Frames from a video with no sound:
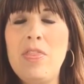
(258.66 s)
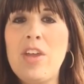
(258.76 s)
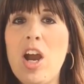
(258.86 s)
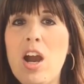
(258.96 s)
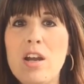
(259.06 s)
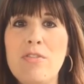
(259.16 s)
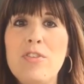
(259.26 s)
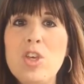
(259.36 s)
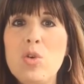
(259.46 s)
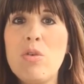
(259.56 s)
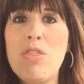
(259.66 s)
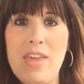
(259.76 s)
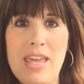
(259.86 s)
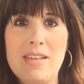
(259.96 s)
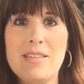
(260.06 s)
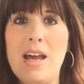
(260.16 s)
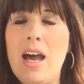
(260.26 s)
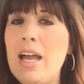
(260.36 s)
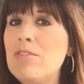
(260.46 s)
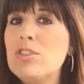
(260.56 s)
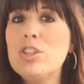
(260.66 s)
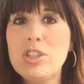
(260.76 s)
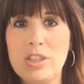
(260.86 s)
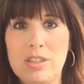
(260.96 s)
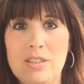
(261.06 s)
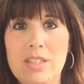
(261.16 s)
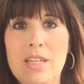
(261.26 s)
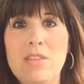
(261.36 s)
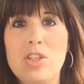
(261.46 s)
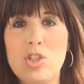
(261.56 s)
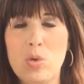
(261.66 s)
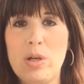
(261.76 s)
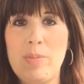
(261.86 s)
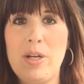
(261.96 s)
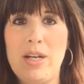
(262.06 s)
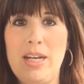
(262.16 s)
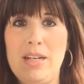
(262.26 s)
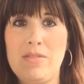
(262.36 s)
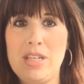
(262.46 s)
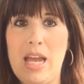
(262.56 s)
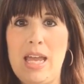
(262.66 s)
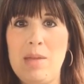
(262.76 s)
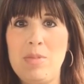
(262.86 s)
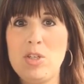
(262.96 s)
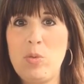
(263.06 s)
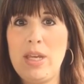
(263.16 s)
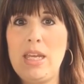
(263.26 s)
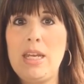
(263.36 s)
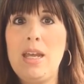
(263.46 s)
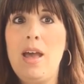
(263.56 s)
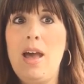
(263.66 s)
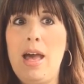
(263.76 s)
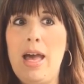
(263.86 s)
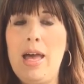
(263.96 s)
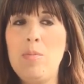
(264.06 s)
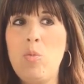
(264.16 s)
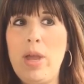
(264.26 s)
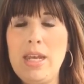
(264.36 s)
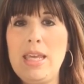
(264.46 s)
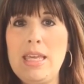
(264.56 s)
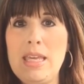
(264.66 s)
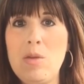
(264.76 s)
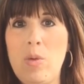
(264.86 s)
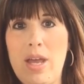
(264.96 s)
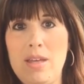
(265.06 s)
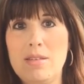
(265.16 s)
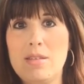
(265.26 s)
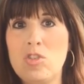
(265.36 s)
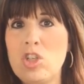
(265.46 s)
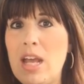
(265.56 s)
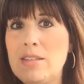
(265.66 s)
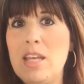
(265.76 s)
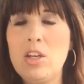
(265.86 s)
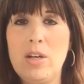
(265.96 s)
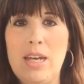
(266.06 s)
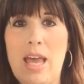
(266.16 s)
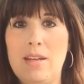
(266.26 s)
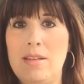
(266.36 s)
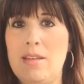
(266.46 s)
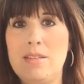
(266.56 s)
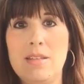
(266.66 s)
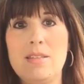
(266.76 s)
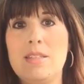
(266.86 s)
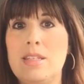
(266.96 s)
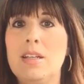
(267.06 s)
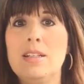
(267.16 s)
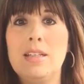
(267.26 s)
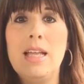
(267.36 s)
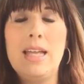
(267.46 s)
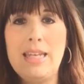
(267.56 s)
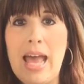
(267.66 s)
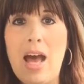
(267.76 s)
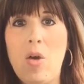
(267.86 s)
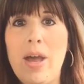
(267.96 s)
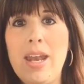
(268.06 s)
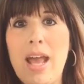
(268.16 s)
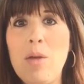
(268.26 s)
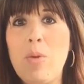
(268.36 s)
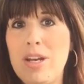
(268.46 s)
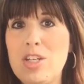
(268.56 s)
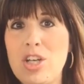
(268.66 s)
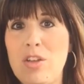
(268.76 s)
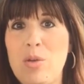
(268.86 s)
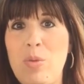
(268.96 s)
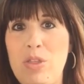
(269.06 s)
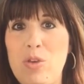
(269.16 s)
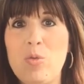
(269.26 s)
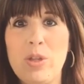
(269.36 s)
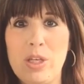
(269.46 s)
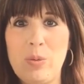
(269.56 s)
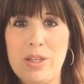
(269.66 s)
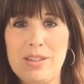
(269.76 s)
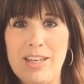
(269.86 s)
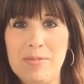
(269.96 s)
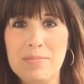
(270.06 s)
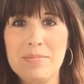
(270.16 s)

there are a few things that I've learned in the short period of time between when he was just entering adolescence till now, and I want to share them with you really quickly.